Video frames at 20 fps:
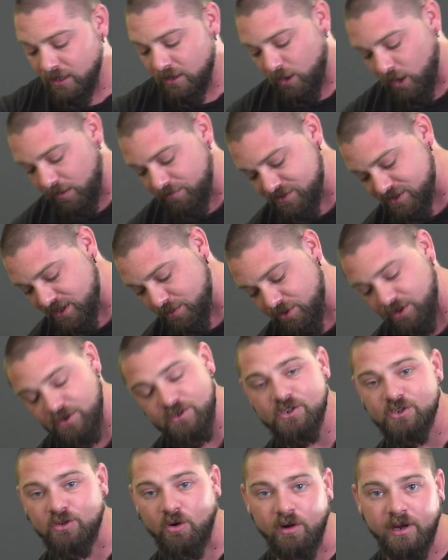Obviously, with a
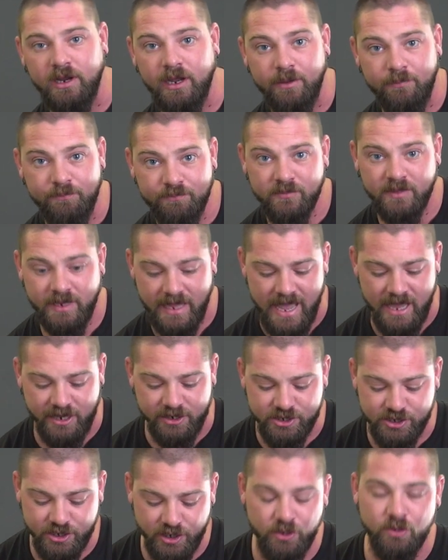stronger outer
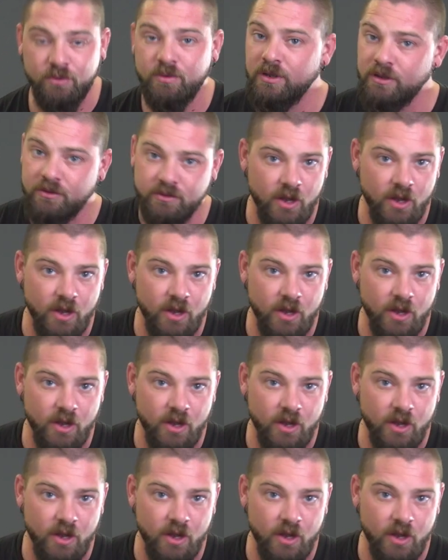shell,